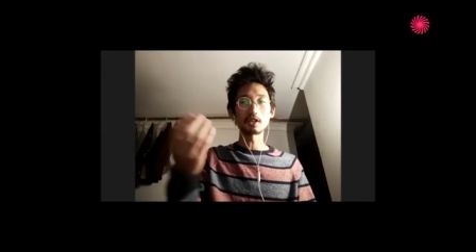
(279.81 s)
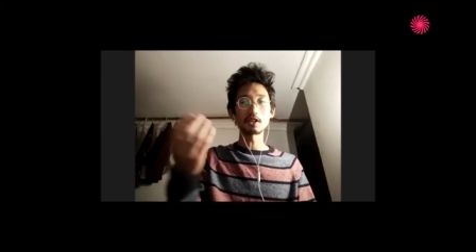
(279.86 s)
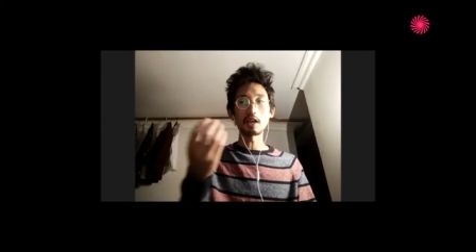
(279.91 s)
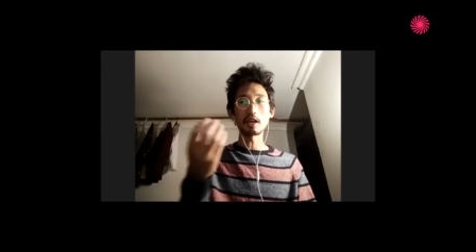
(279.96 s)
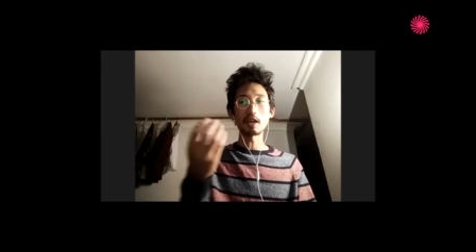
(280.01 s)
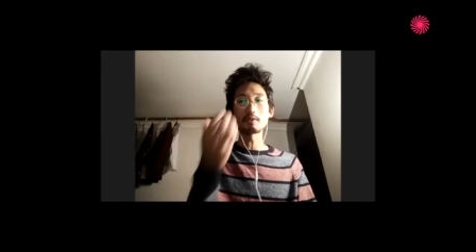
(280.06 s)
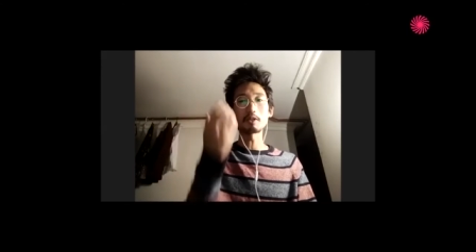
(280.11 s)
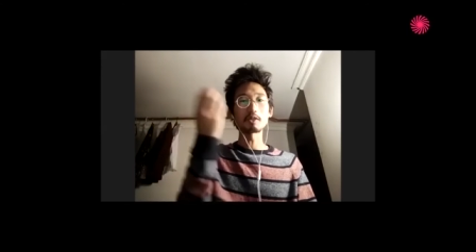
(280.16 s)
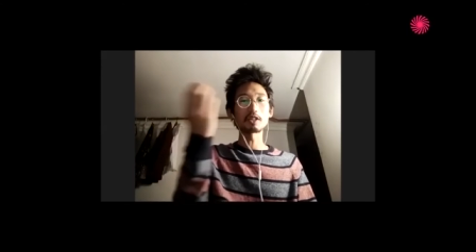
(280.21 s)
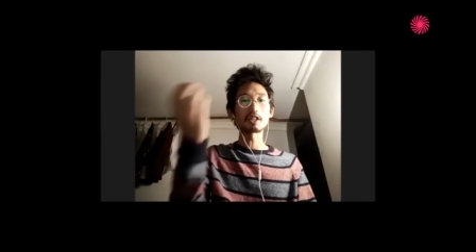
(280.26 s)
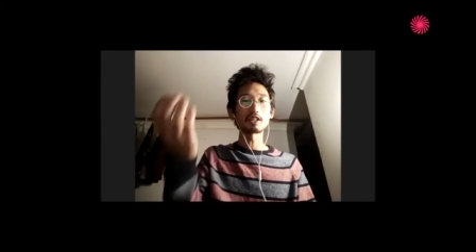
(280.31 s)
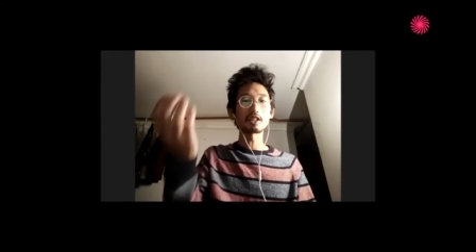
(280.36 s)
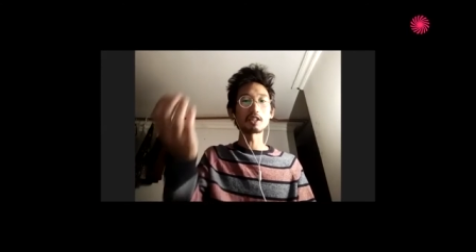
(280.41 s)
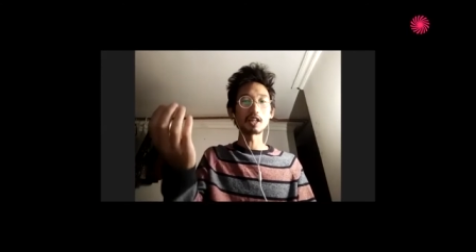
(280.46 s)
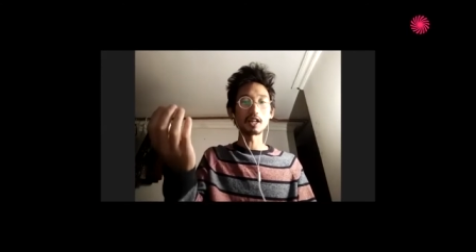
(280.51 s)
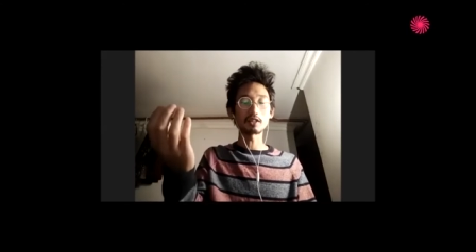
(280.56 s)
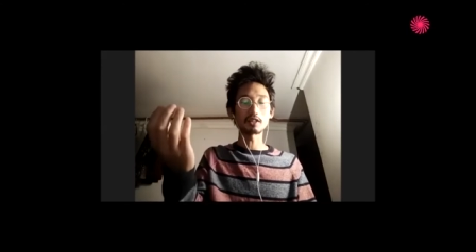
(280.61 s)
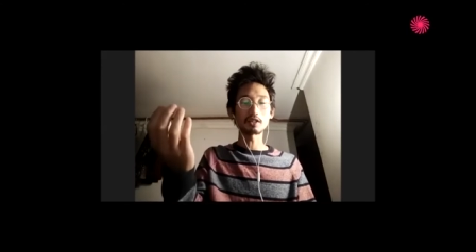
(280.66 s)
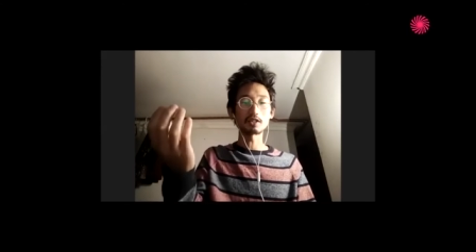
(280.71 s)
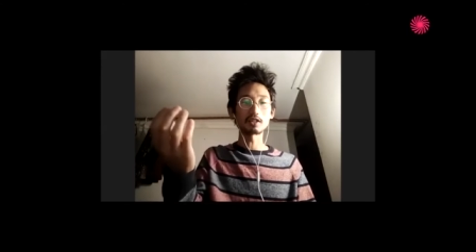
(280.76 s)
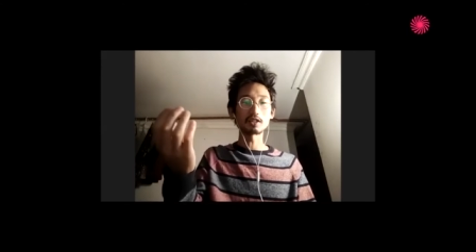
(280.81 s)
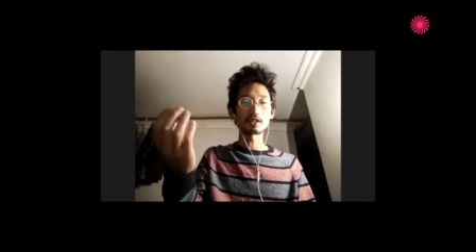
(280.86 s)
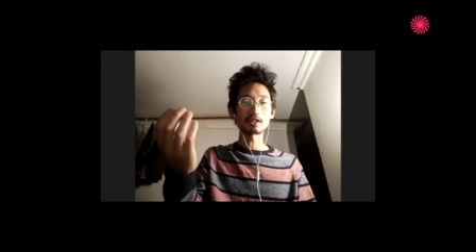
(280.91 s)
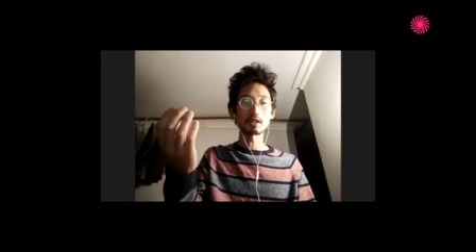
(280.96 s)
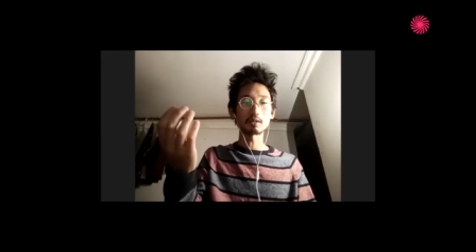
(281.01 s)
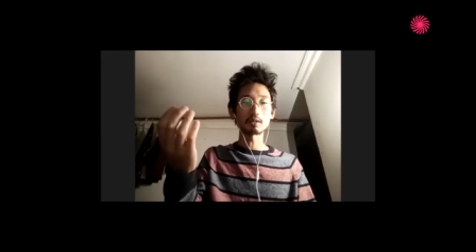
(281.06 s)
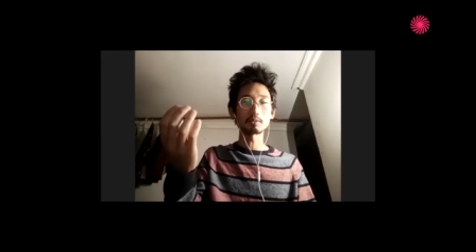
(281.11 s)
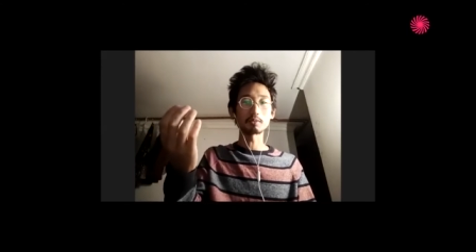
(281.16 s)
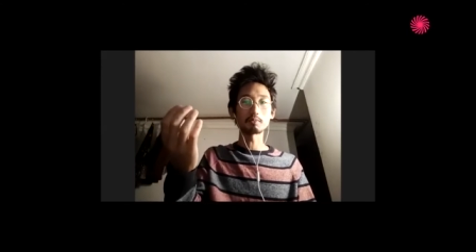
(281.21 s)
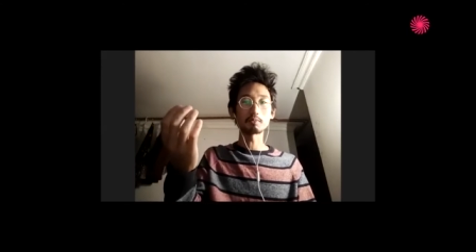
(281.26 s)
everybody likes this
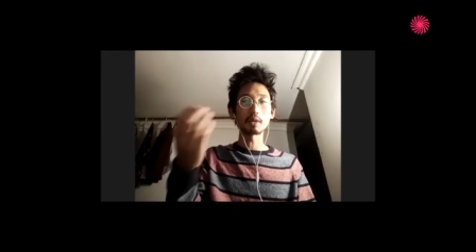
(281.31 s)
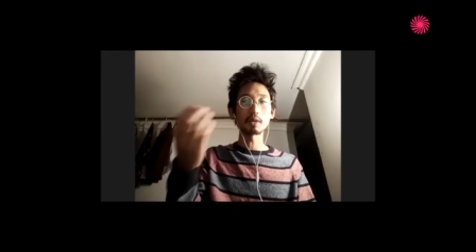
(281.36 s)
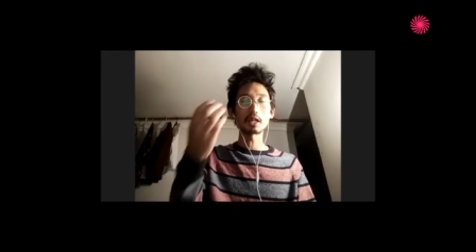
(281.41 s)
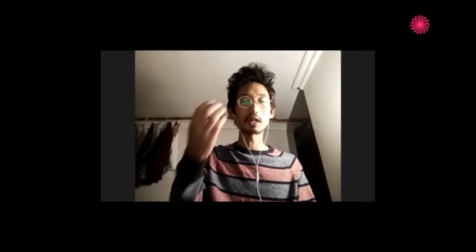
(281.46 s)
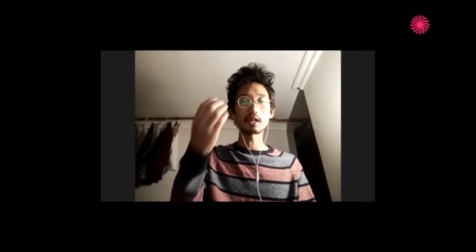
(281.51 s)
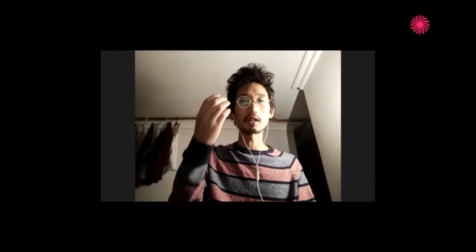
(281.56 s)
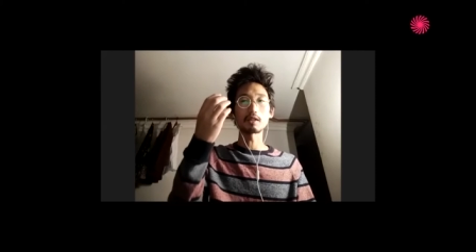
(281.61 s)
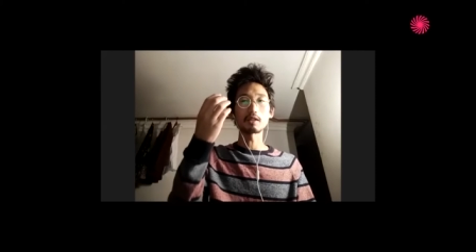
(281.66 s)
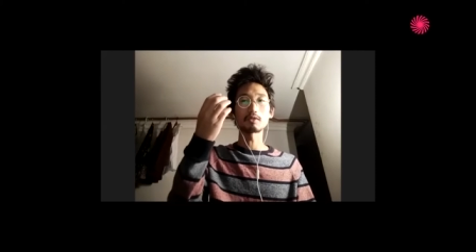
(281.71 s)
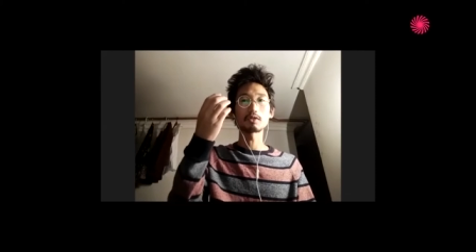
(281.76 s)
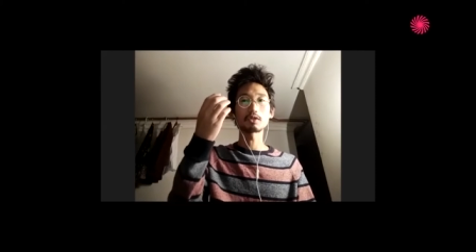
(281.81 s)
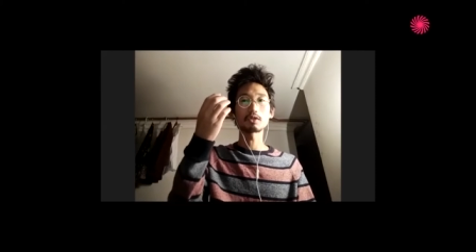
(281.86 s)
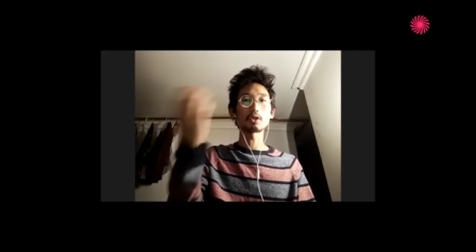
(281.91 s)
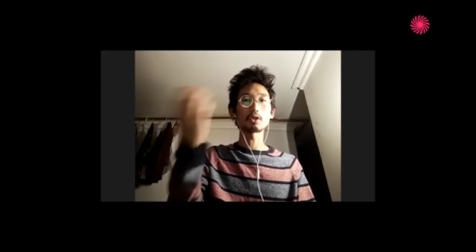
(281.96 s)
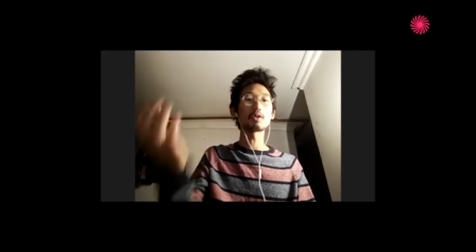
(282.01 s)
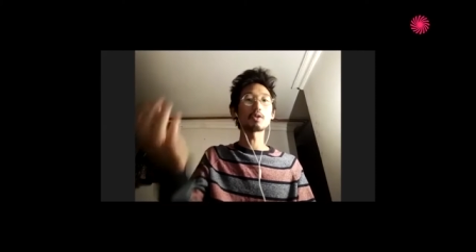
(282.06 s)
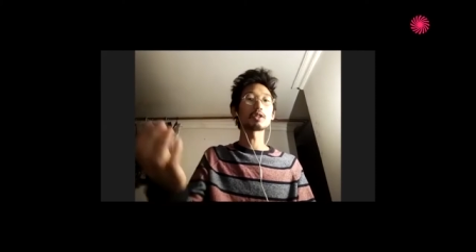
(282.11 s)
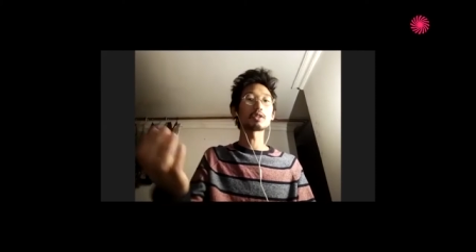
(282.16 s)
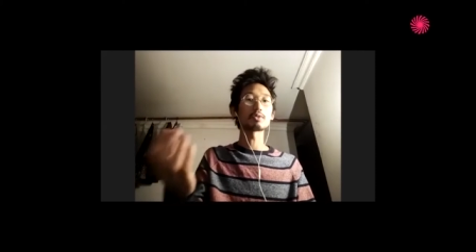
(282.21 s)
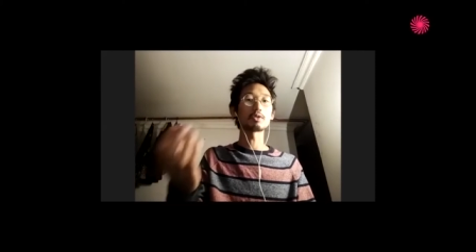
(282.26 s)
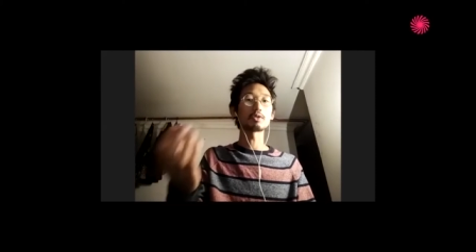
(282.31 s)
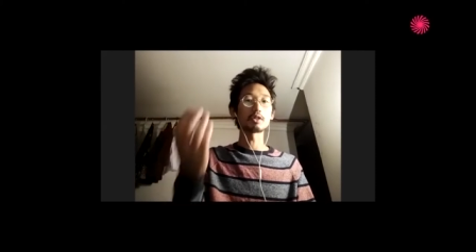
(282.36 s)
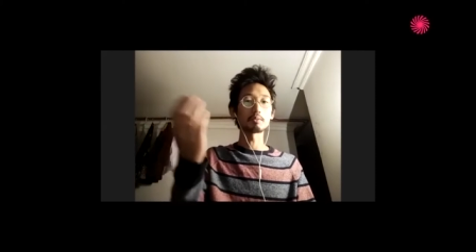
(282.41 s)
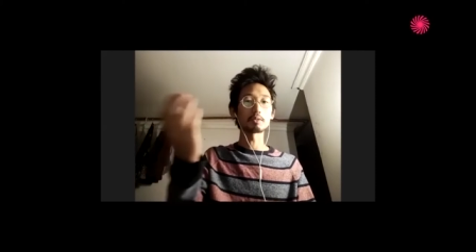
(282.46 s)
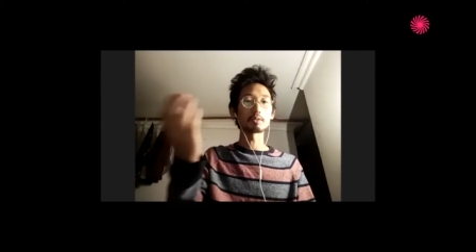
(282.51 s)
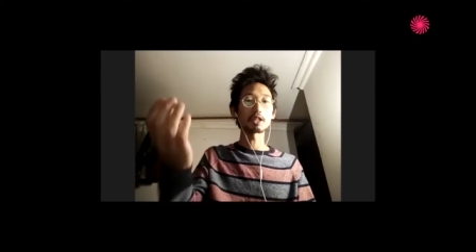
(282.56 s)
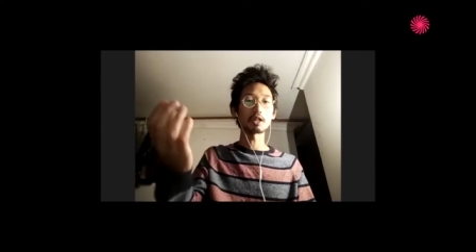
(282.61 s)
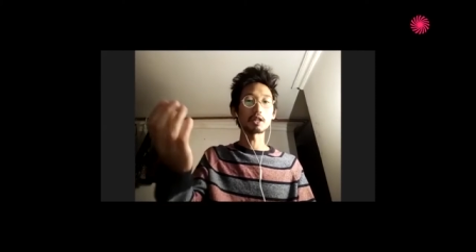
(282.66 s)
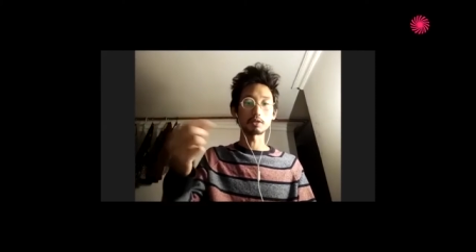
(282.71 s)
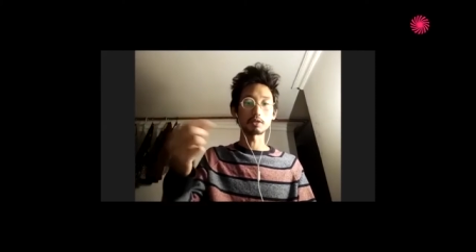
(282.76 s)
kind of making stories for
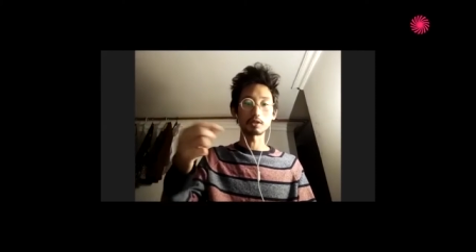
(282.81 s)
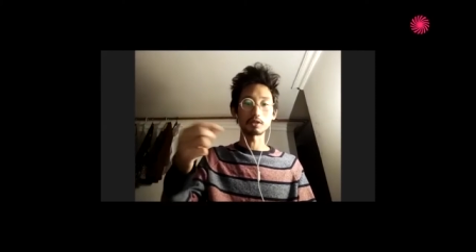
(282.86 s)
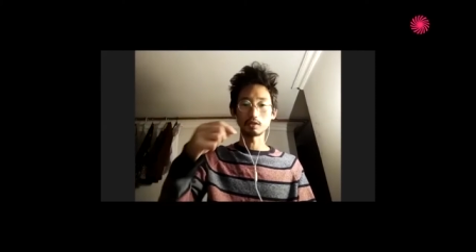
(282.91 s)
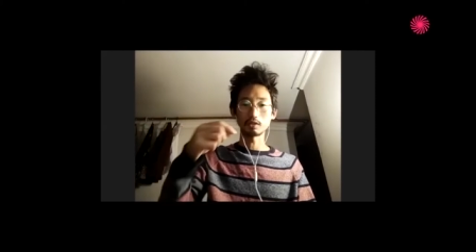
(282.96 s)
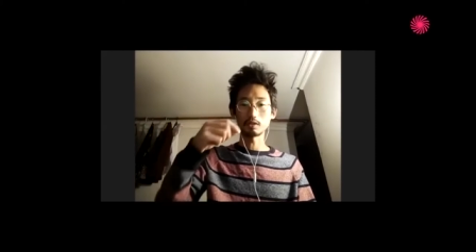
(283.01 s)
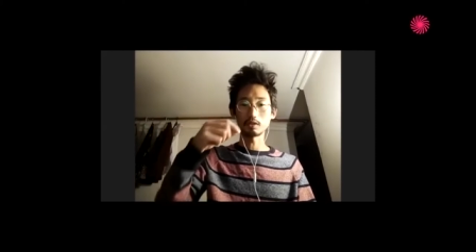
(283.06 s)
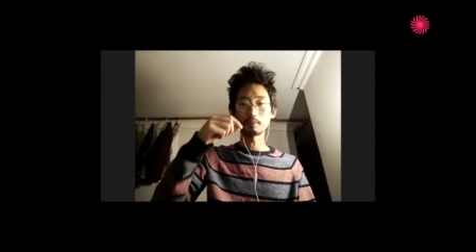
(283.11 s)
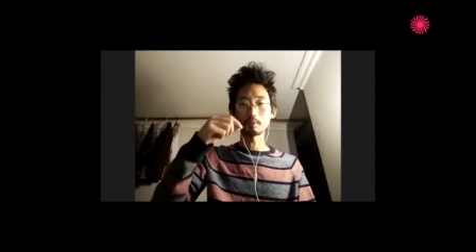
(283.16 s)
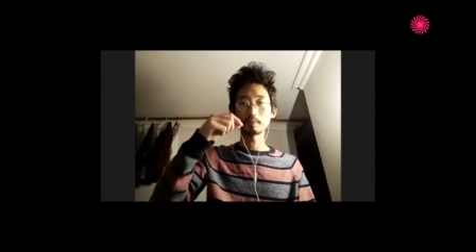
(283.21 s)
themselves, you know,